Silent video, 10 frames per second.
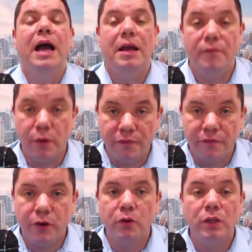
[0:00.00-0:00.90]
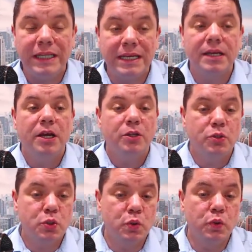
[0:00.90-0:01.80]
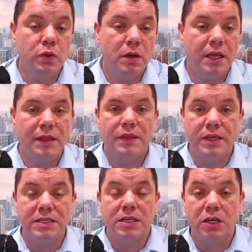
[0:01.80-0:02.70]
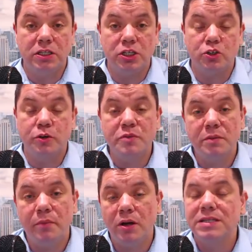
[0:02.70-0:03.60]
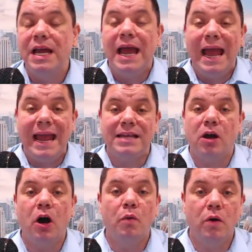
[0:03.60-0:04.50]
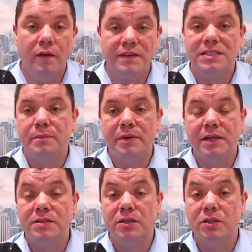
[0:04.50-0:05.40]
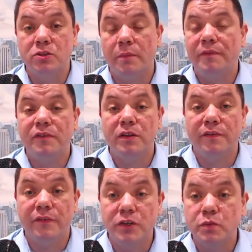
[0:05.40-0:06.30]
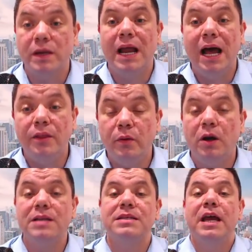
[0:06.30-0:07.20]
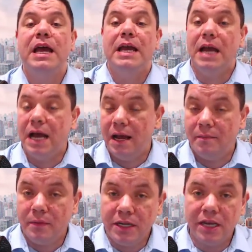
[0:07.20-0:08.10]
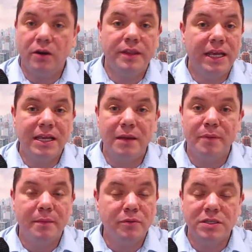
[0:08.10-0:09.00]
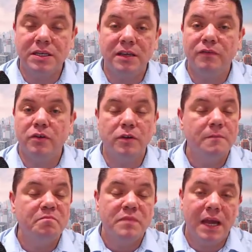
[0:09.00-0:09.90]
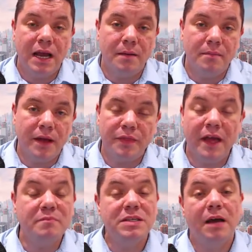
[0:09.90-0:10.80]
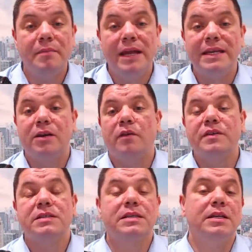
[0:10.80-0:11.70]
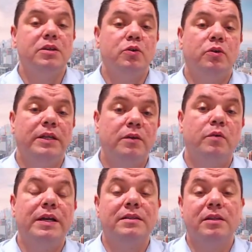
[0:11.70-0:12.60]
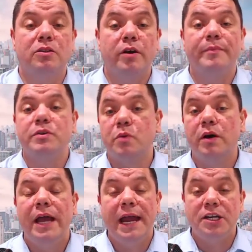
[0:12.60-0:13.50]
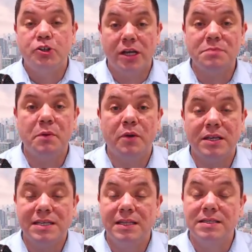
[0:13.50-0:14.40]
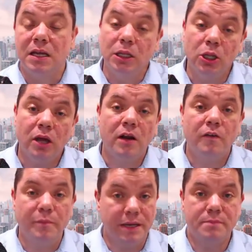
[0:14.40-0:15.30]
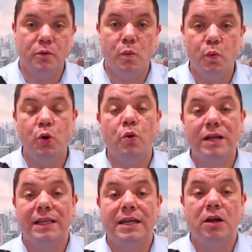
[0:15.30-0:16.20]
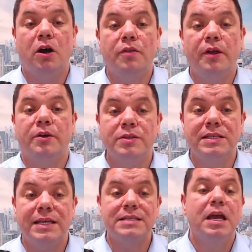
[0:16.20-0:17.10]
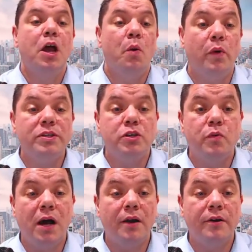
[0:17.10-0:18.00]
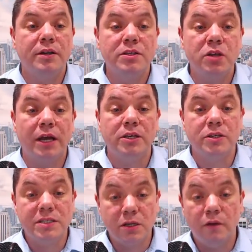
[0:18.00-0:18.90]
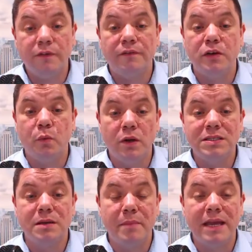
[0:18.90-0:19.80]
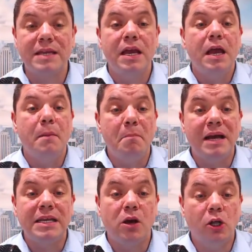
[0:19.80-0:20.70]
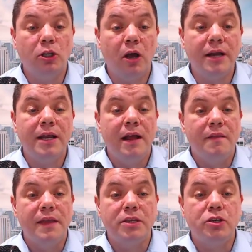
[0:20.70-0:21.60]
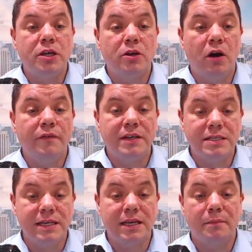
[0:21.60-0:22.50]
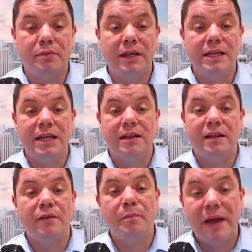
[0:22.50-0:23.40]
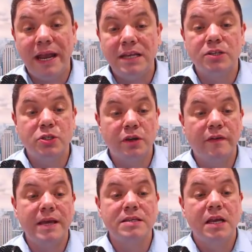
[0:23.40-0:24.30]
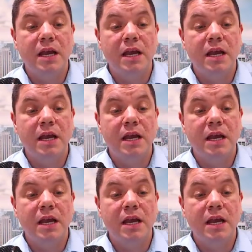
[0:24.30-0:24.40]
referral link to this description box, and I will obviously pin it to the top if you're the first one. Otherwise, um, get on there, get people to give you Um, a thumbs up, and then obviously your link will get to the top as well. And trust me when I say this, a lot of people will click on those links. Once you are on the site yourself, if you want to make money online, then you can obviously complete either the paid surveys,